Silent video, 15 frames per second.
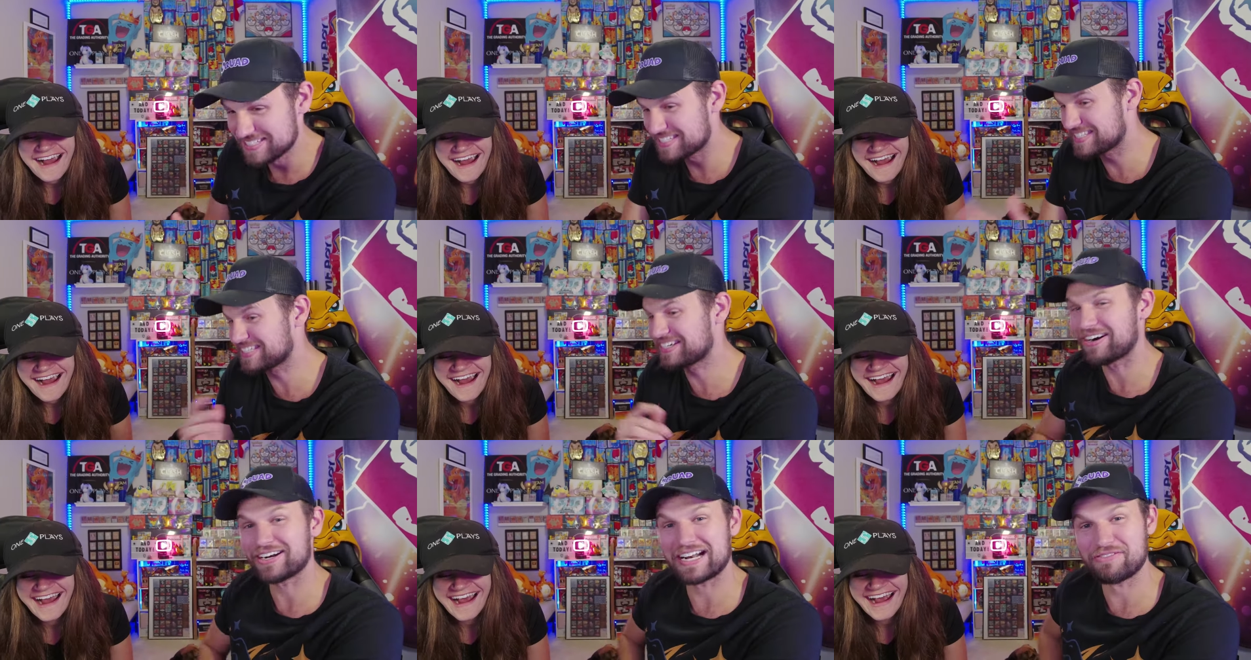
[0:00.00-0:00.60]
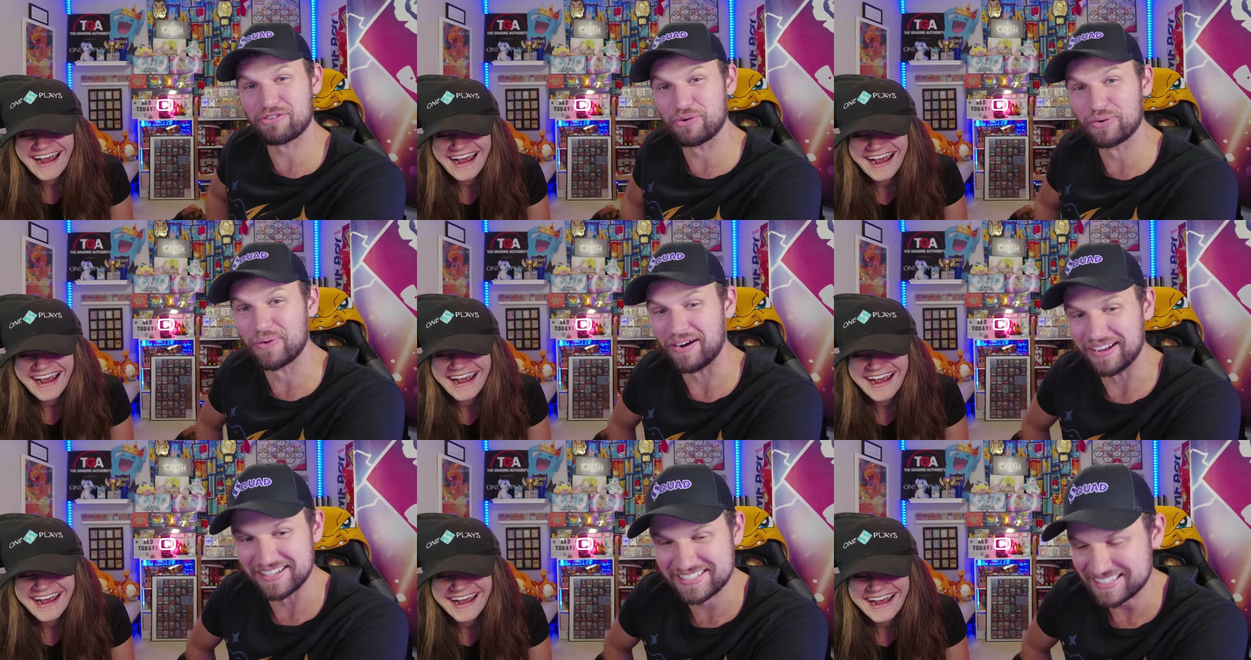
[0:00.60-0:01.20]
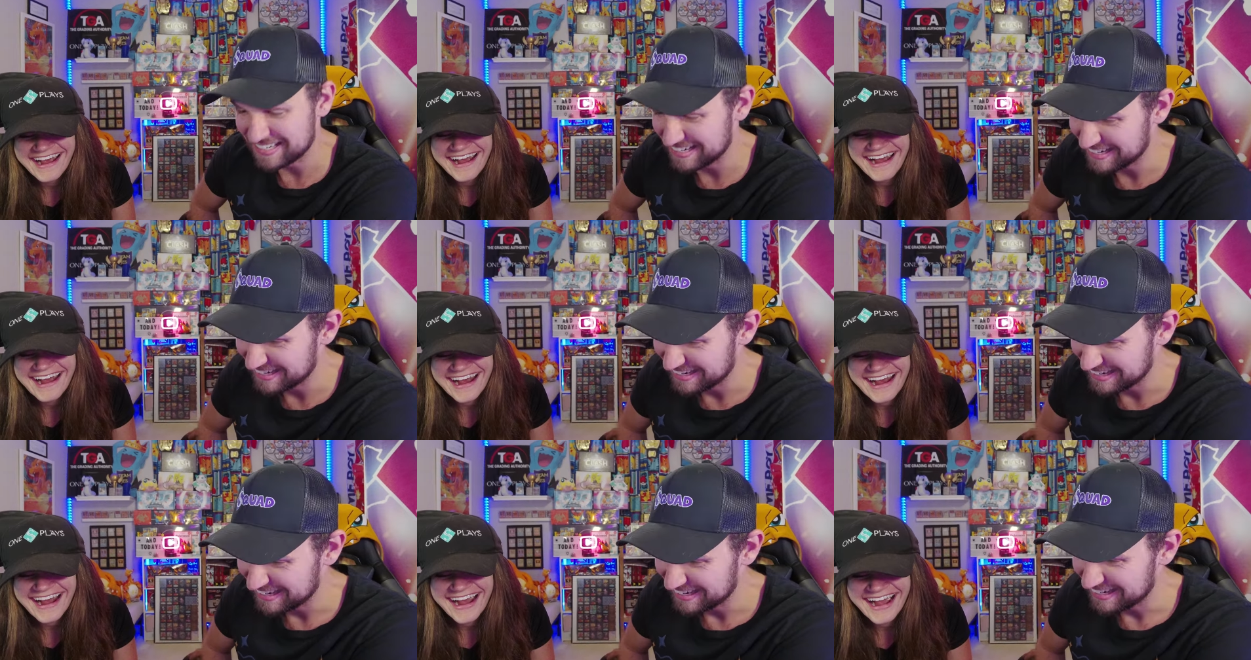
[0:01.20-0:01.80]
Speaker 1: is the card everyone wants.
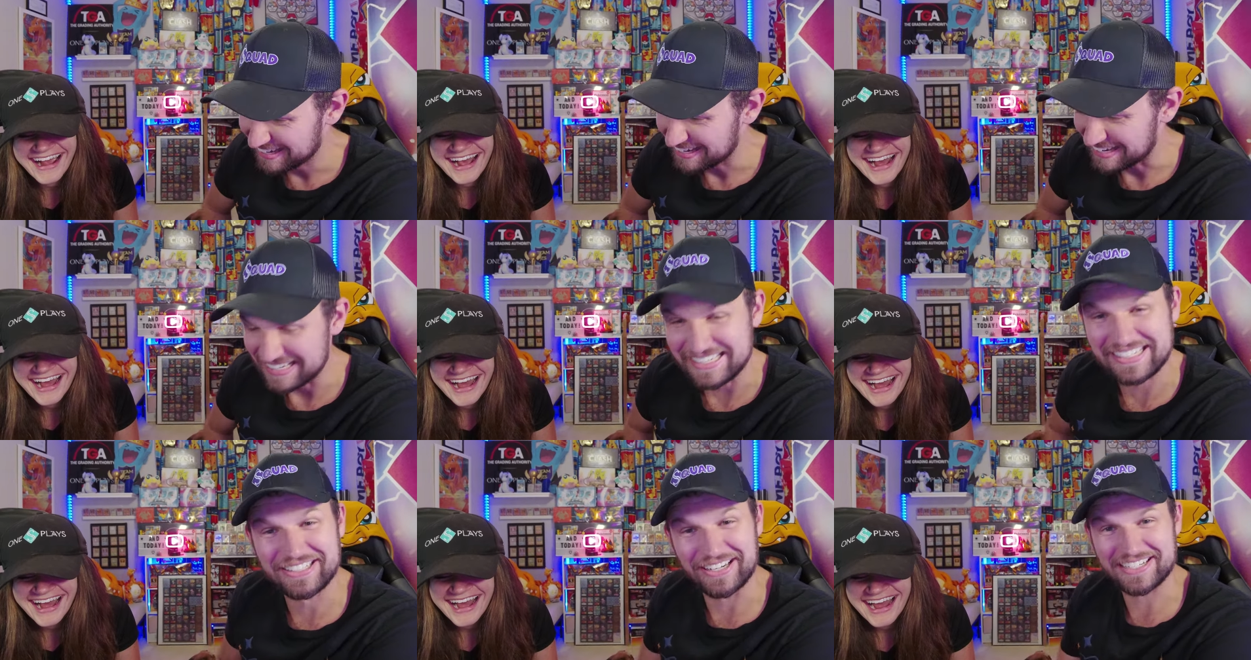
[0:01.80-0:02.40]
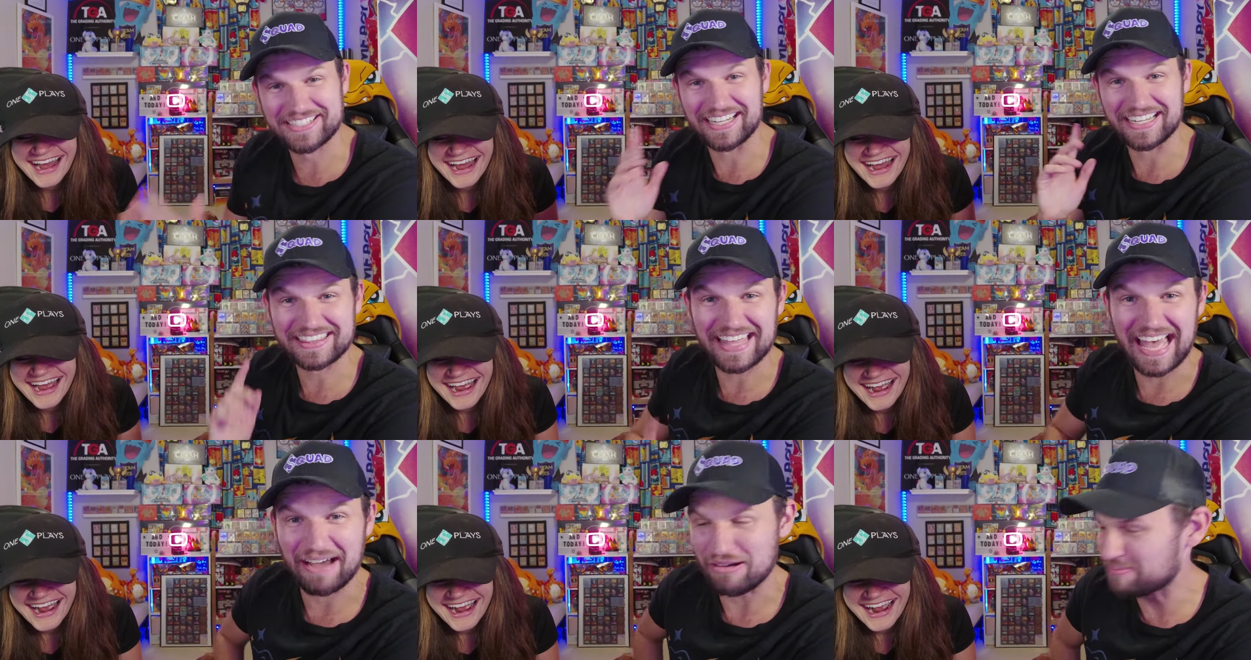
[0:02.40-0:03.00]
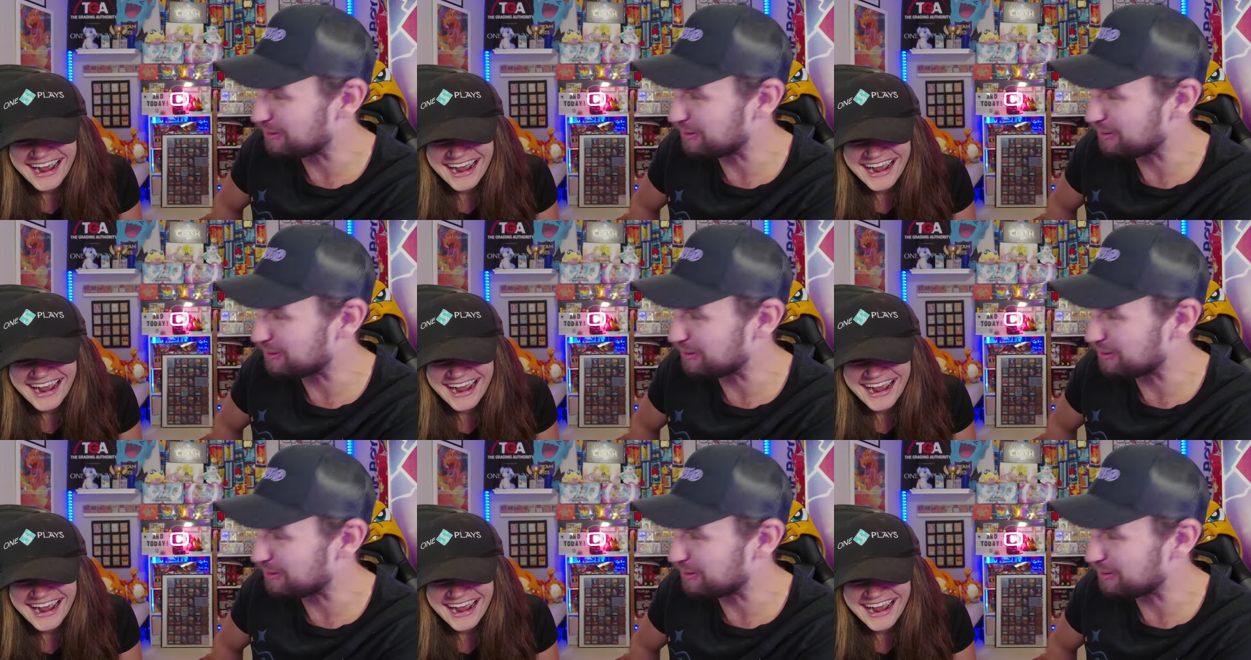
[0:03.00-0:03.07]
And just like that, we